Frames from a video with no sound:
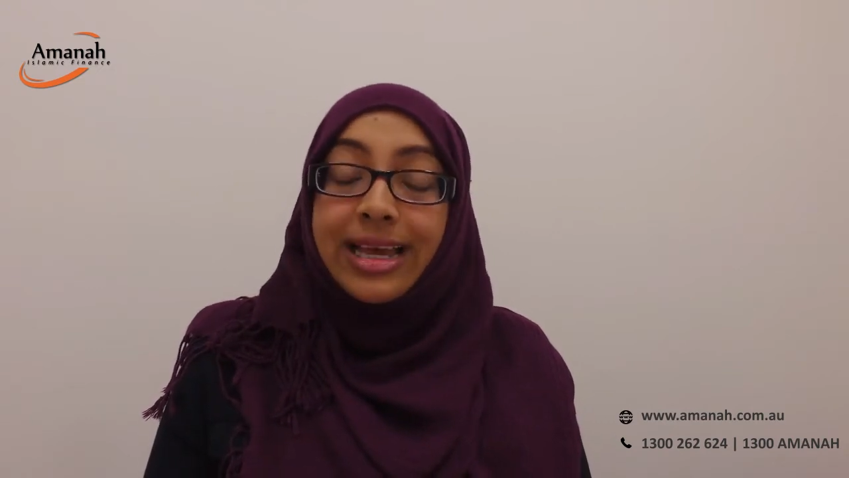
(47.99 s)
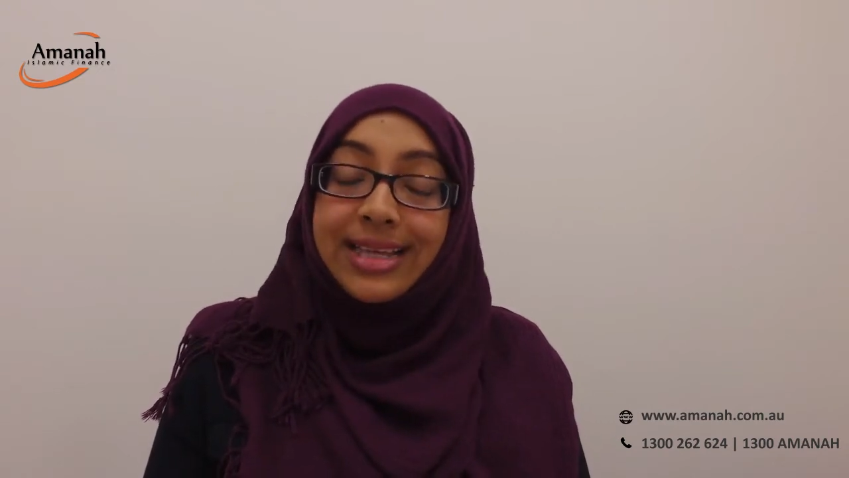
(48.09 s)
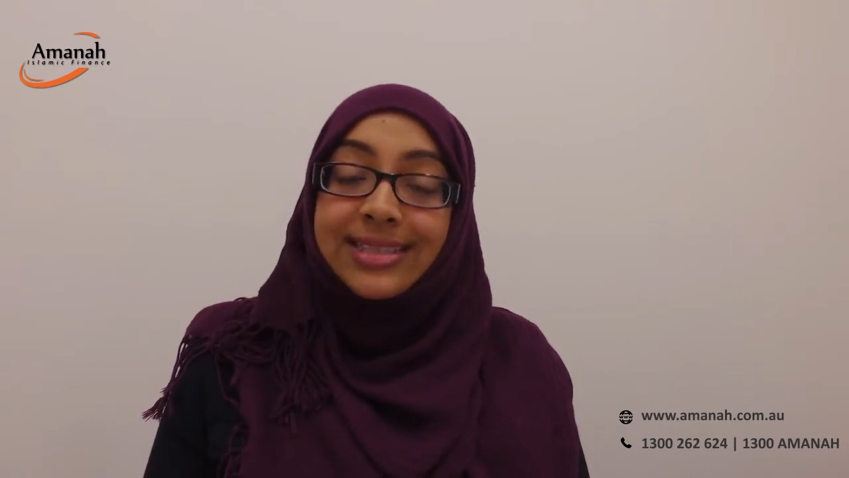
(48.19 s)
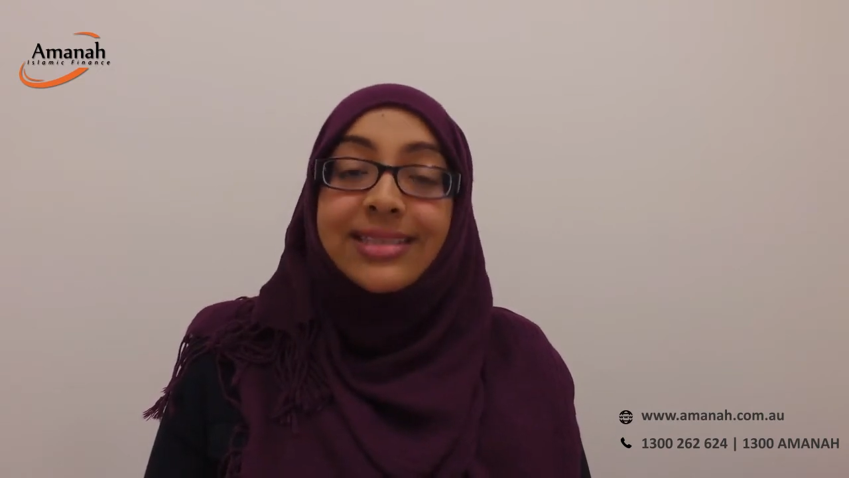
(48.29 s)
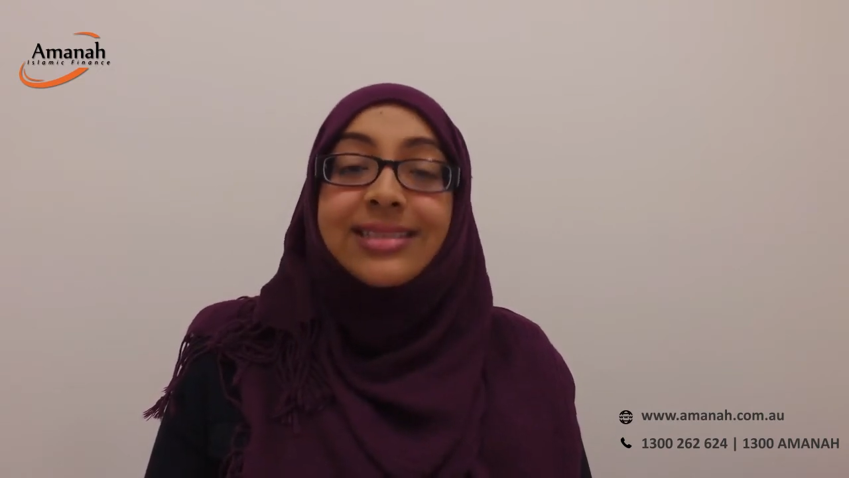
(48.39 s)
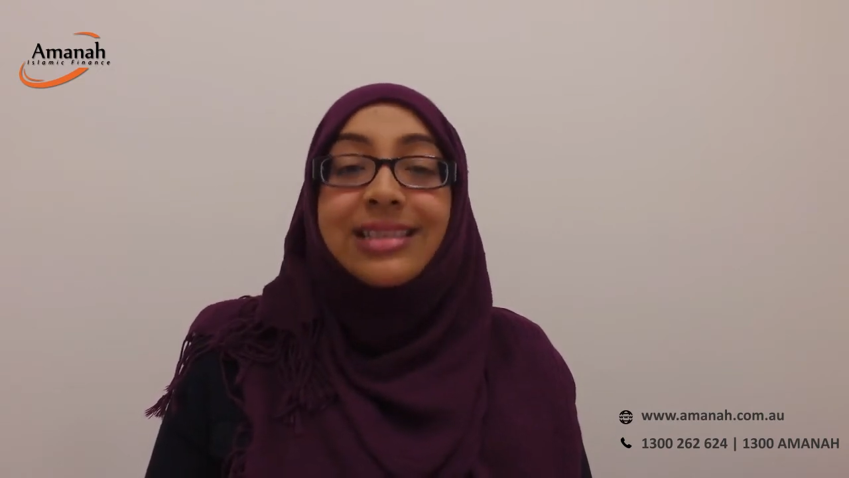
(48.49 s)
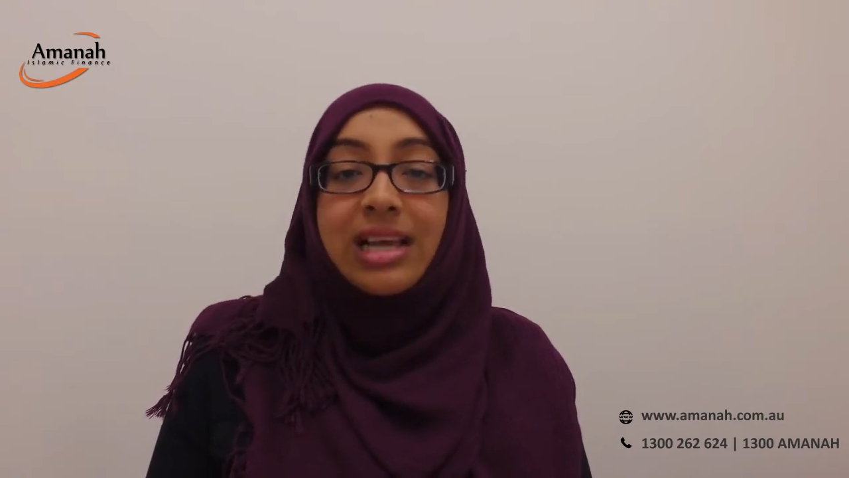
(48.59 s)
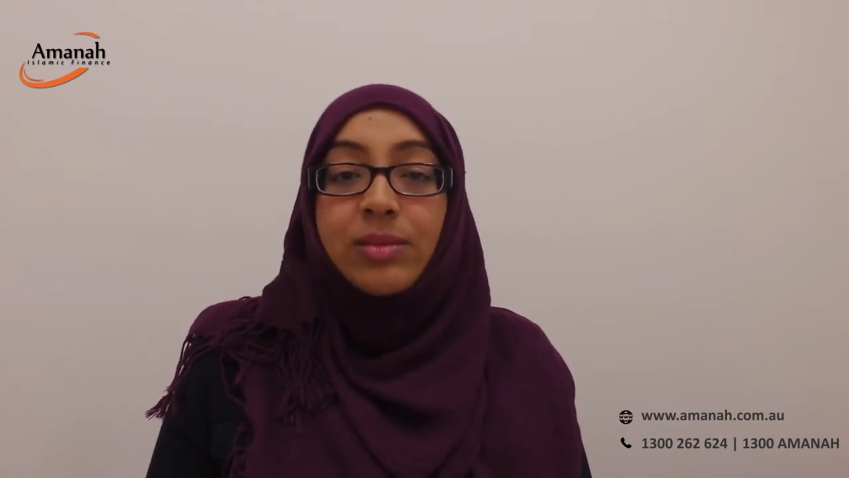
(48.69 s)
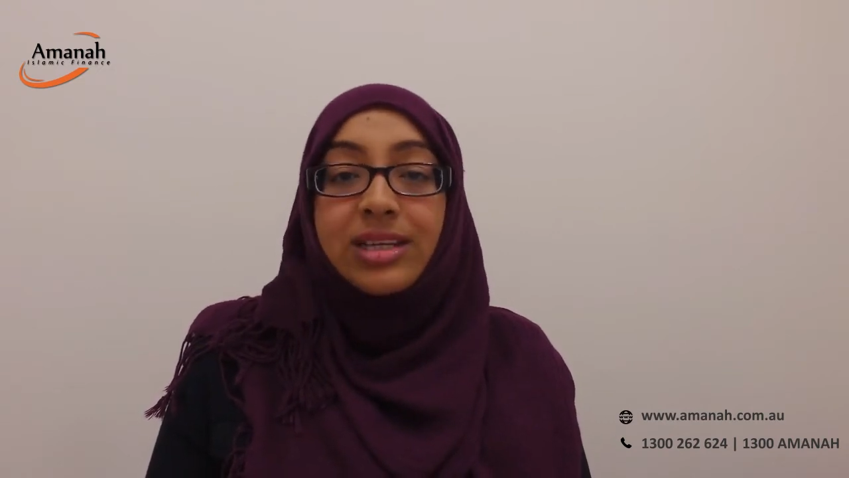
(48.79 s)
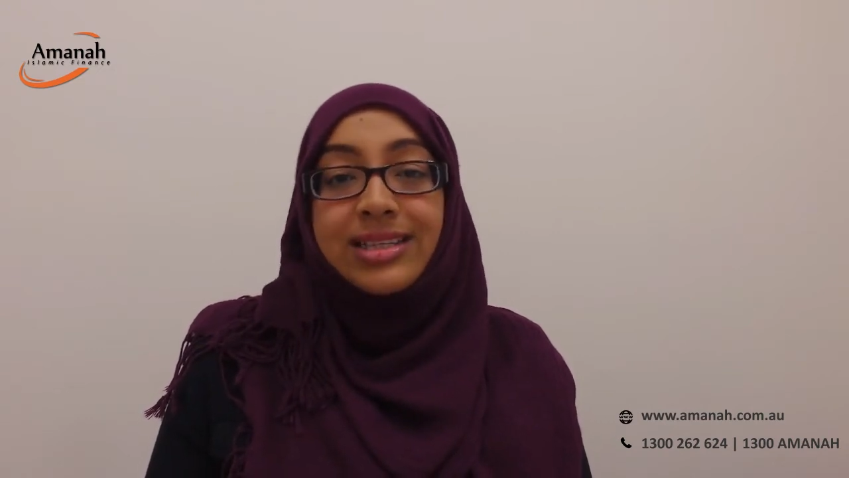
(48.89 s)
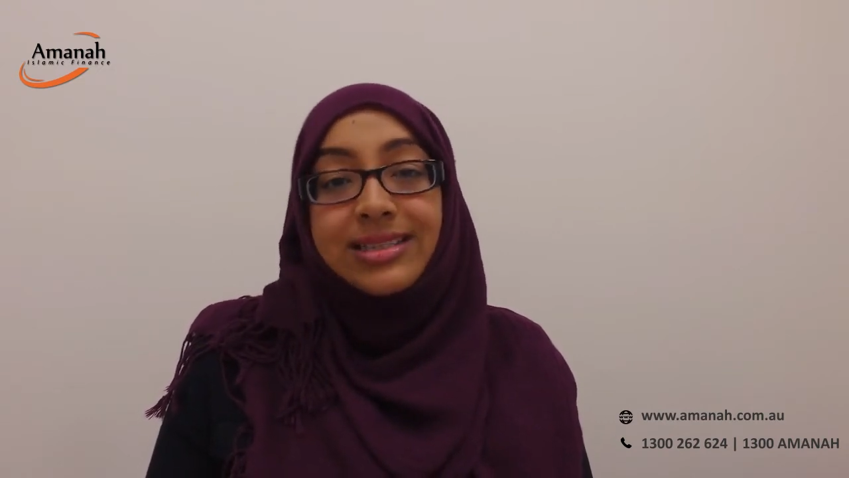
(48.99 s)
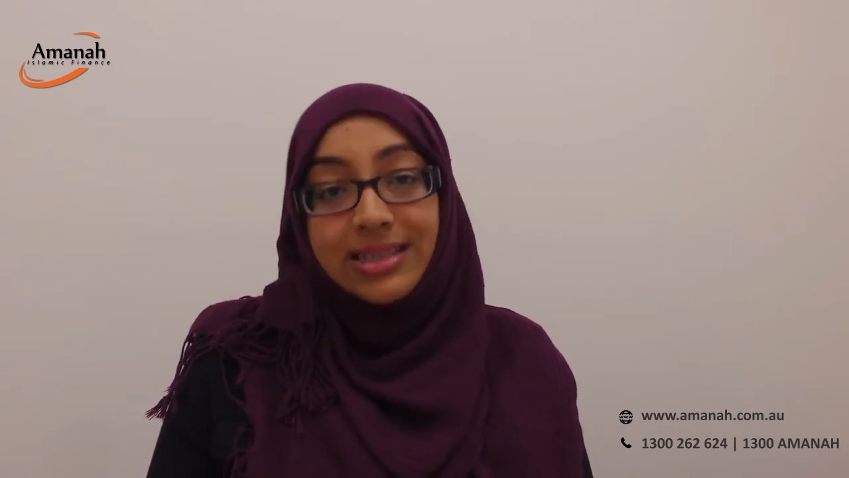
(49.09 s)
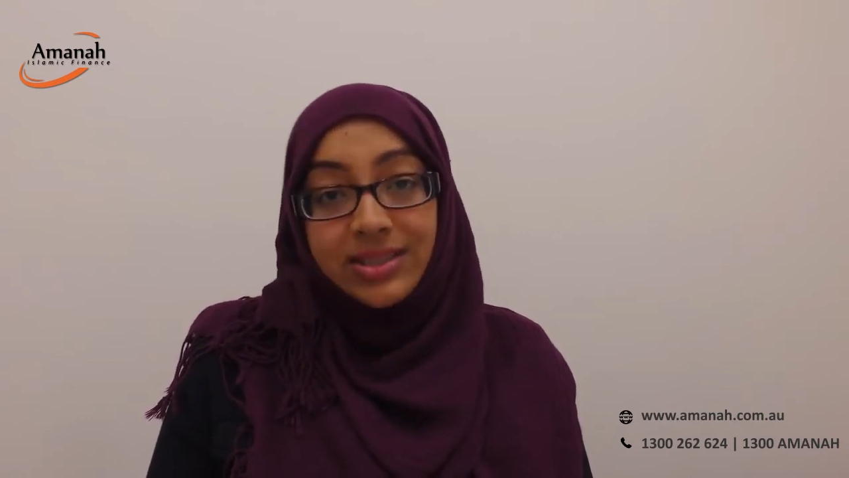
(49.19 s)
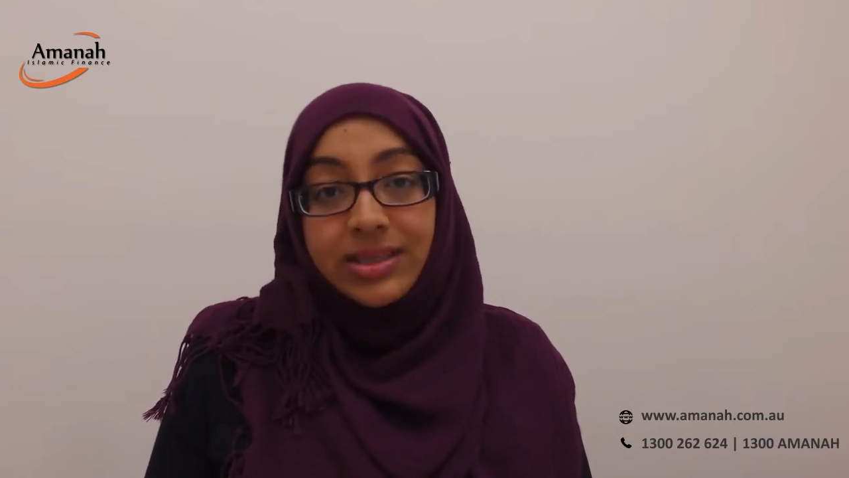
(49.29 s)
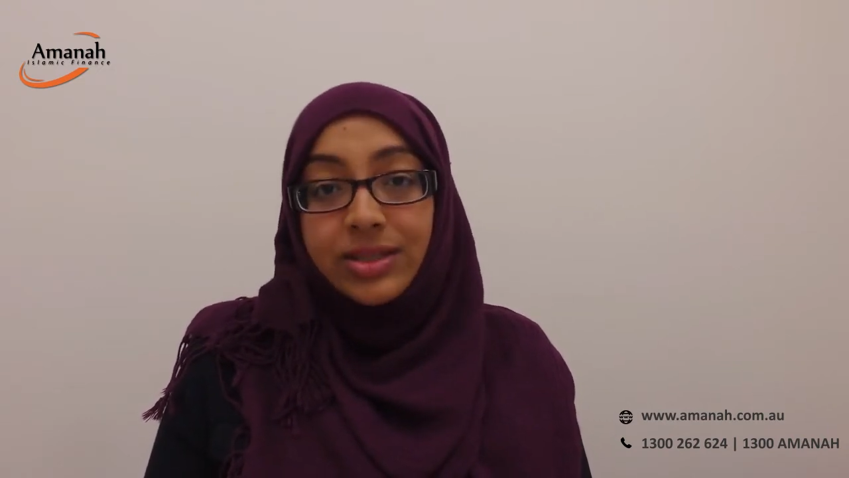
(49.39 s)
assets, liabilities,
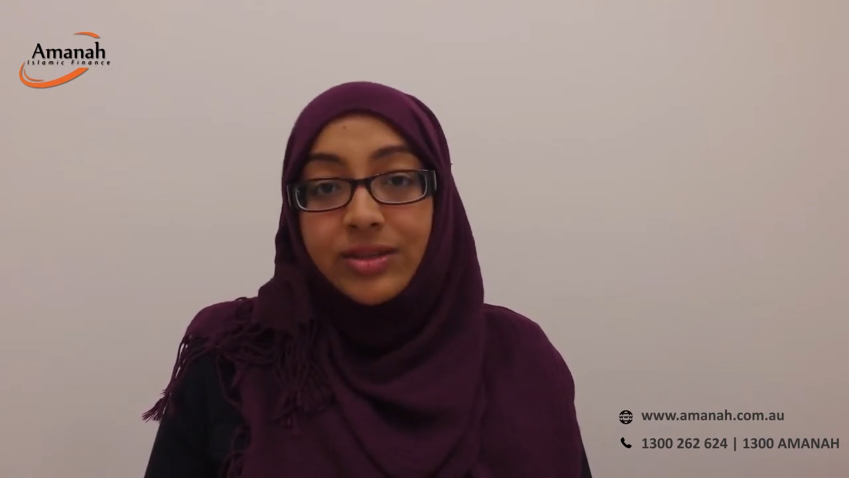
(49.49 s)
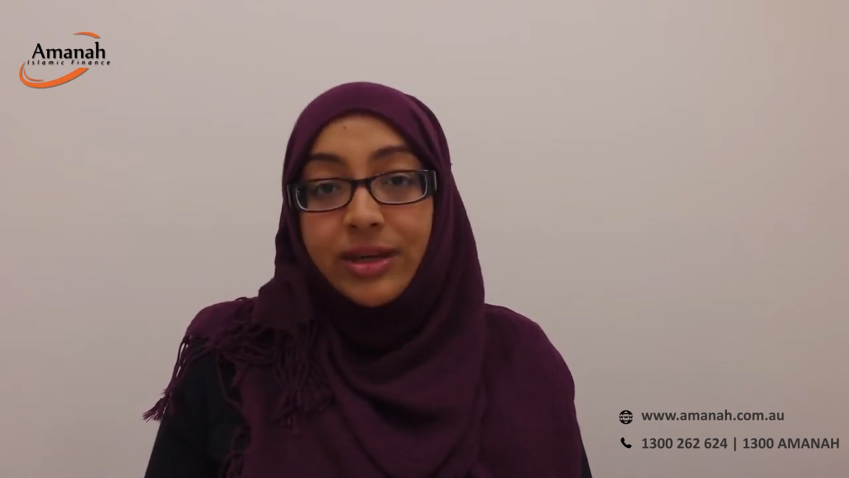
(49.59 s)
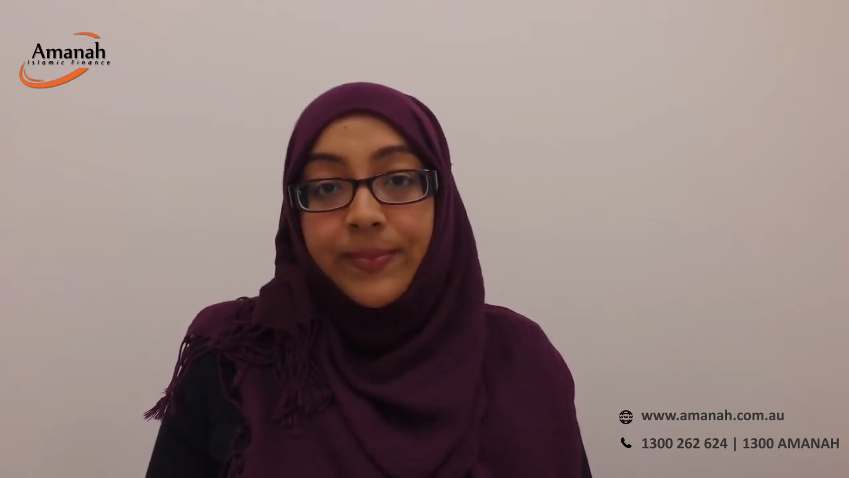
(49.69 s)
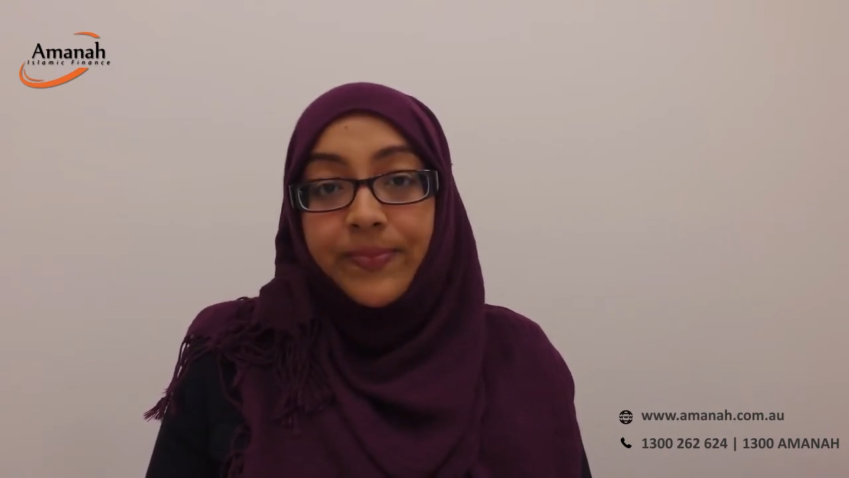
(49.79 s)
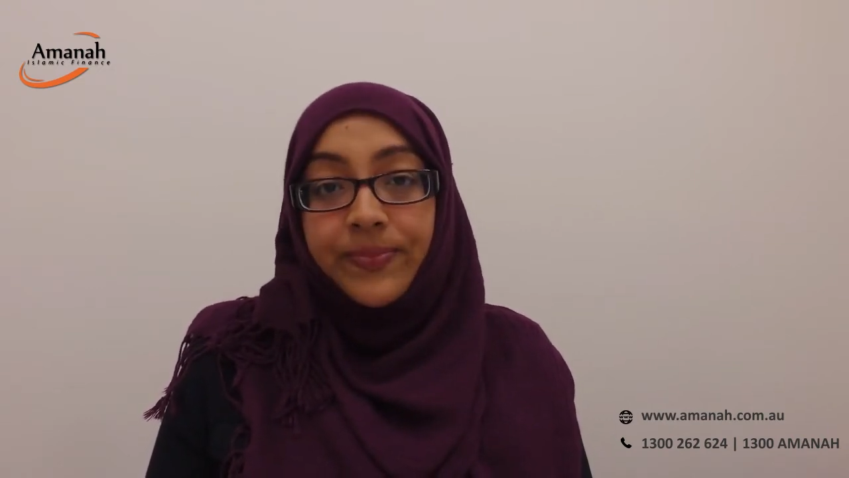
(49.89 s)
etc.